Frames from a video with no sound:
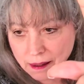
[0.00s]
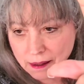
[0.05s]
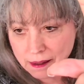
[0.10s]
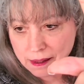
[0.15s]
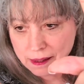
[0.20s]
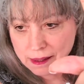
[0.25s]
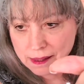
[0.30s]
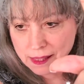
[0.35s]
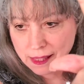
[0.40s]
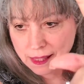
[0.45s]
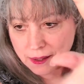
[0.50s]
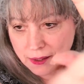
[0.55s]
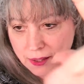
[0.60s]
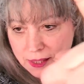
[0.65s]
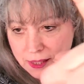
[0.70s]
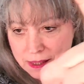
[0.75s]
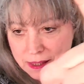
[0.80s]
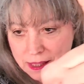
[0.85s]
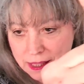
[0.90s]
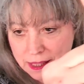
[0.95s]
See how it
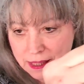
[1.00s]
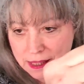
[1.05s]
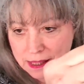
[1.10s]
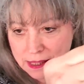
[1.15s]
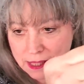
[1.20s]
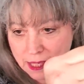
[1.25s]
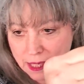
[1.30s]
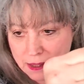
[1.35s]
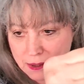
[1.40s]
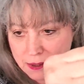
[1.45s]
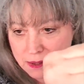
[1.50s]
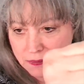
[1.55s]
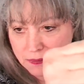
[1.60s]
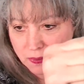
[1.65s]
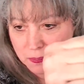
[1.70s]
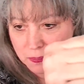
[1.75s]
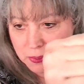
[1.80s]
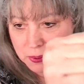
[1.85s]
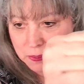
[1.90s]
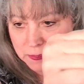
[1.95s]
has like the scales of a
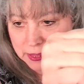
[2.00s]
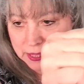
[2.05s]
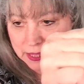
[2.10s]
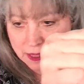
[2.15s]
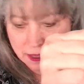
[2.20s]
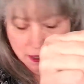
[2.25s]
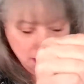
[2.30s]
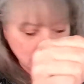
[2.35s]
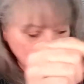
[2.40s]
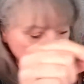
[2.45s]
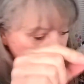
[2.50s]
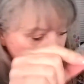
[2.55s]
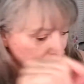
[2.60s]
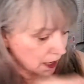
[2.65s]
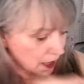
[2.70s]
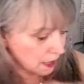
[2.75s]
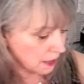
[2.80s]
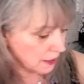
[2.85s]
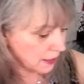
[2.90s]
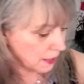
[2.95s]
mermaid?
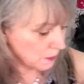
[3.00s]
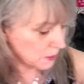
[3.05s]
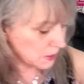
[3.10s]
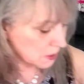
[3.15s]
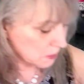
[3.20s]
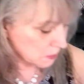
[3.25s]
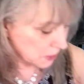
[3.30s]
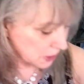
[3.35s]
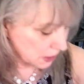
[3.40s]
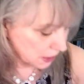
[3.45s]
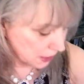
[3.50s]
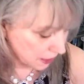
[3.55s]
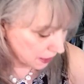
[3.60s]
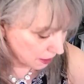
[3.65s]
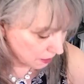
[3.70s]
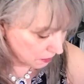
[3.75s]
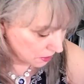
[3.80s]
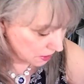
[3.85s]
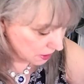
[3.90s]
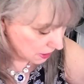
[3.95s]
That was a really
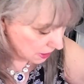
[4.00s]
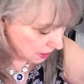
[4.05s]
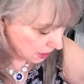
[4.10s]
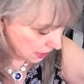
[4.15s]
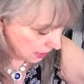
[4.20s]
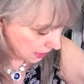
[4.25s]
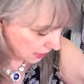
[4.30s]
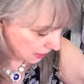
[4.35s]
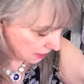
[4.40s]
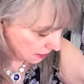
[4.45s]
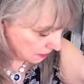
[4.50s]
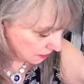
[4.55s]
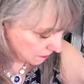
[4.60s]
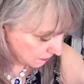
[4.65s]
cute design.